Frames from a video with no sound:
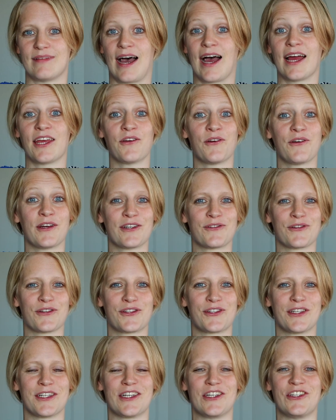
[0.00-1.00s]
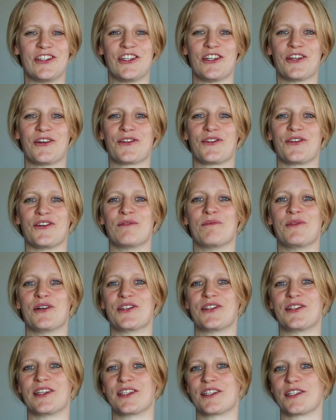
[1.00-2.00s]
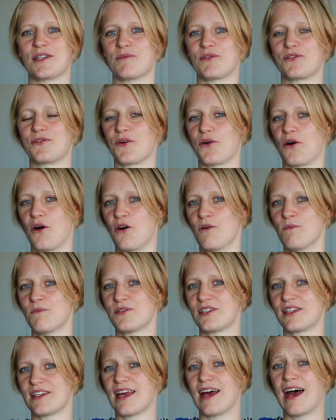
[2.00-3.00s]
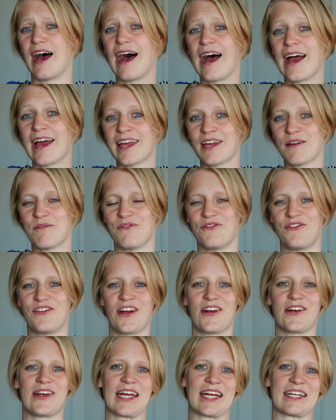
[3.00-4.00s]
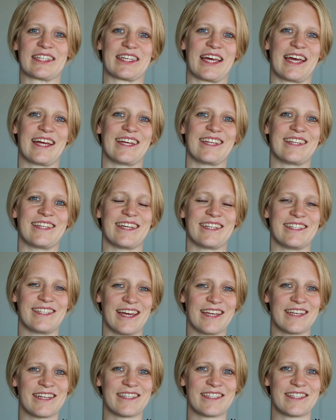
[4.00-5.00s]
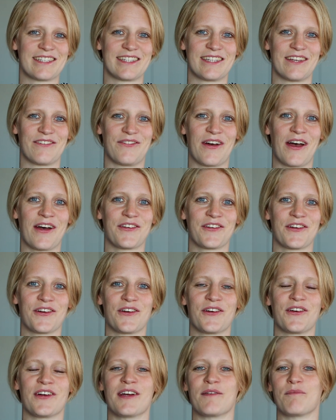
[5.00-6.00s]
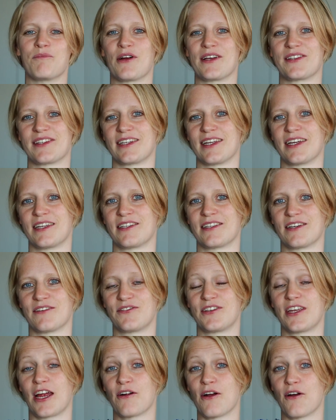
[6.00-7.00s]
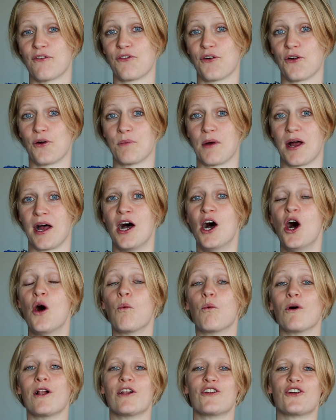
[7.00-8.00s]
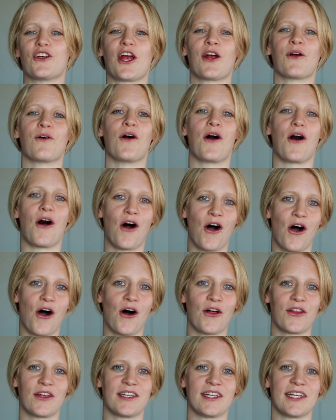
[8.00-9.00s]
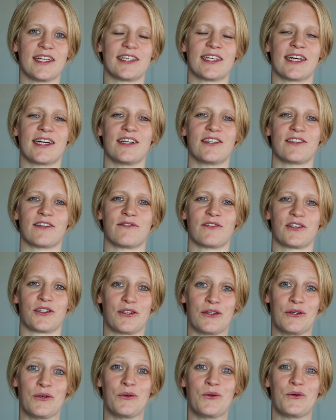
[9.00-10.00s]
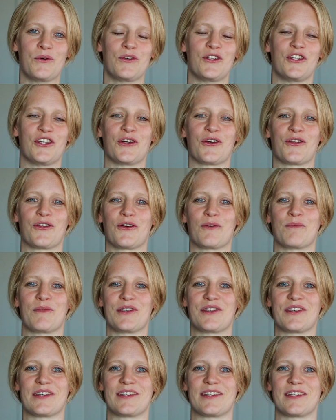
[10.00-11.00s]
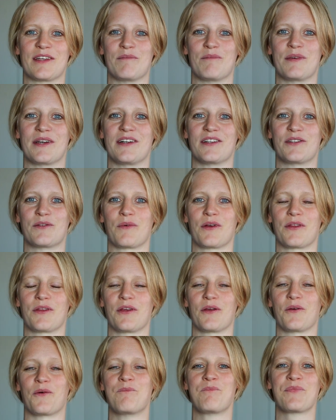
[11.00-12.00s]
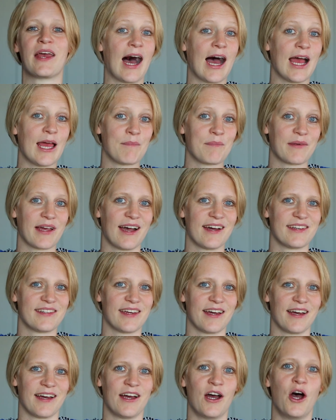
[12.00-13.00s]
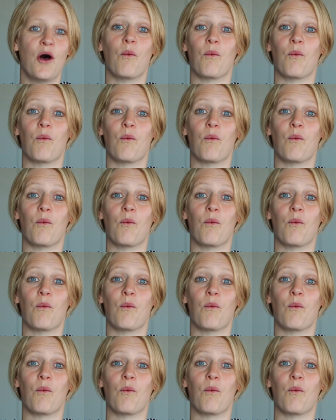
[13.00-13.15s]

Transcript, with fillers: Are you interested in geothermal systems for homes? I am very excited that Dennis, the founder and president of Terra Firma, will share all the details of his new geothermal system build with you. I am Kata.